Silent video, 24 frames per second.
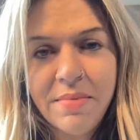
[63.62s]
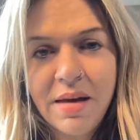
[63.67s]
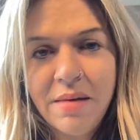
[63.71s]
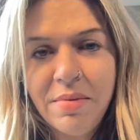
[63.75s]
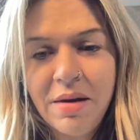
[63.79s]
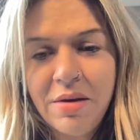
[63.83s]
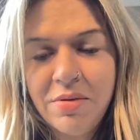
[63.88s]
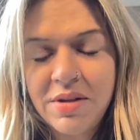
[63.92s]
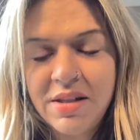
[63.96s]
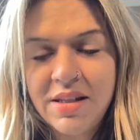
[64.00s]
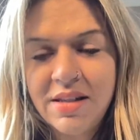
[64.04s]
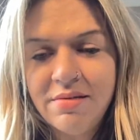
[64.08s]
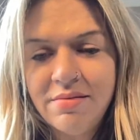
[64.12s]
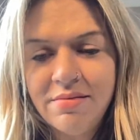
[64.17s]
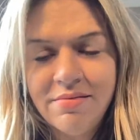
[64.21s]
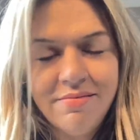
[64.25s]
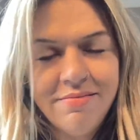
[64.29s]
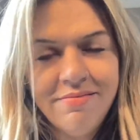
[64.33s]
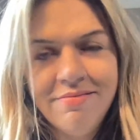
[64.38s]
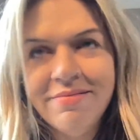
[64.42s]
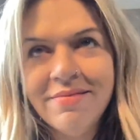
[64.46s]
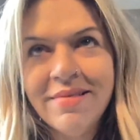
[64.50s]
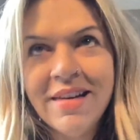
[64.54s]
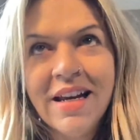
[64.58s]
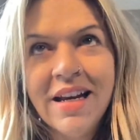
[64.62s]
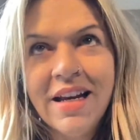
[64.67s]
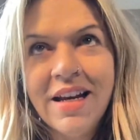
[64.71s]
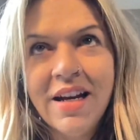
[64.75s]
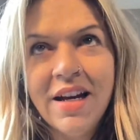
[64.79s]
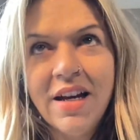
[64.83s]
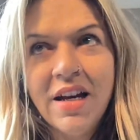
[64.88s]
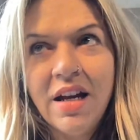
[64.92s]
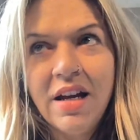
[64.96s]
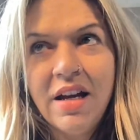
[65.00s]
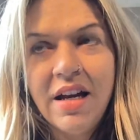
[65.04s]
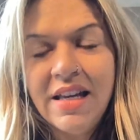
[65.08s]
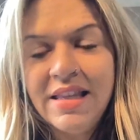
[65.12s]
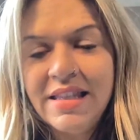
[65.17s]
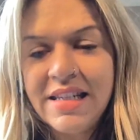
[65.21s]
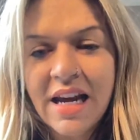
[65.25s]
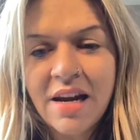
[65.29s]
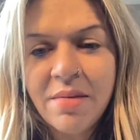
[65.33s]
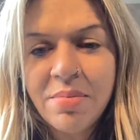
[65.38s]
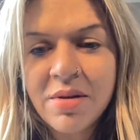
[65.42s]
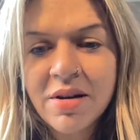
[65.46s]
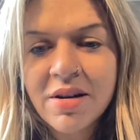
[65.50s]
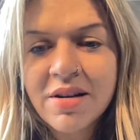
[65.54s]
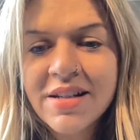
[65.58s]
maybe it was in
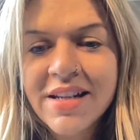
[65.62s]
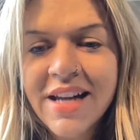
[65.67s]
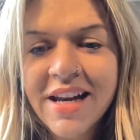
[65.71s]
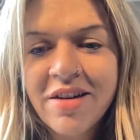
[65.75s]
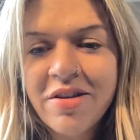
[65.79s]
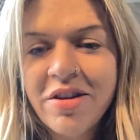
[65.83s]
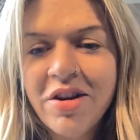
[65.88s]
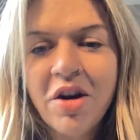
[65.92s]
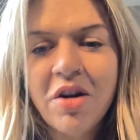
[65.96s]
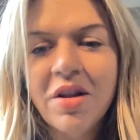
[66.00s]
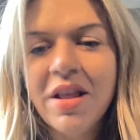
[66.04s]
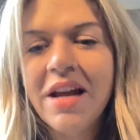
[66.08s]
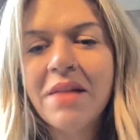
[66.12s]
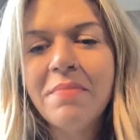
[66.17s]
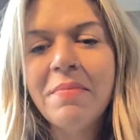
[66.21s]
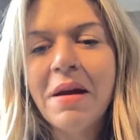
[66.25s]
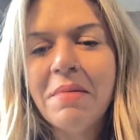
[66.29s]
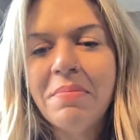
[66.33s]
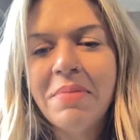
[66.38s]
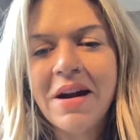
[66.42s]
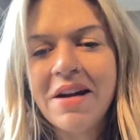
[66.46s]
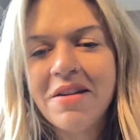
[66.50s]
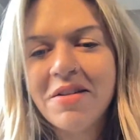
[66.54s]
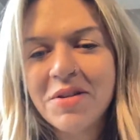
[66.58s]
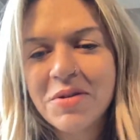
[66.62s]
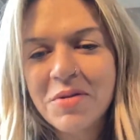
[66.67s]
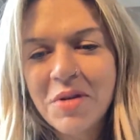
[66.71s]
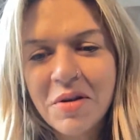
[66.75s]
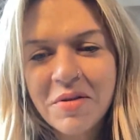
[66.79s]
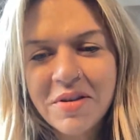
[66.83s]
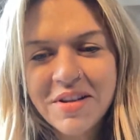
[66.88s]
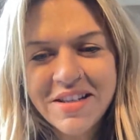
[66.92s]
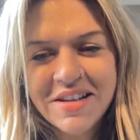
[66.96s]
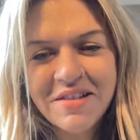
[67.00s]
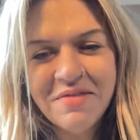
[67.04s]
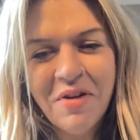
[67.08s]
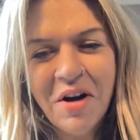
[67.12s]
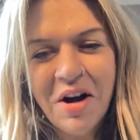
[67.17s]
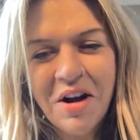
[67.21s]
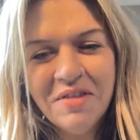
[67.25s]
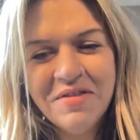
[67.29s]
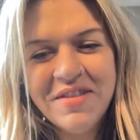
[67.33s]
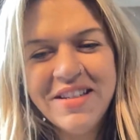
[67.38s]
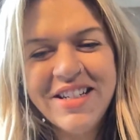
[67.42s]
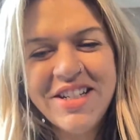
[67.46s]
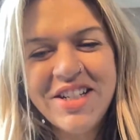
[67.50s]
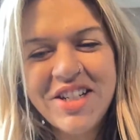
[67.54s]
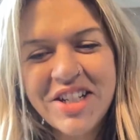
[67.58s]
diapers. I don't know. Like my parents were always
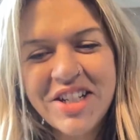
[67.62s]
involved in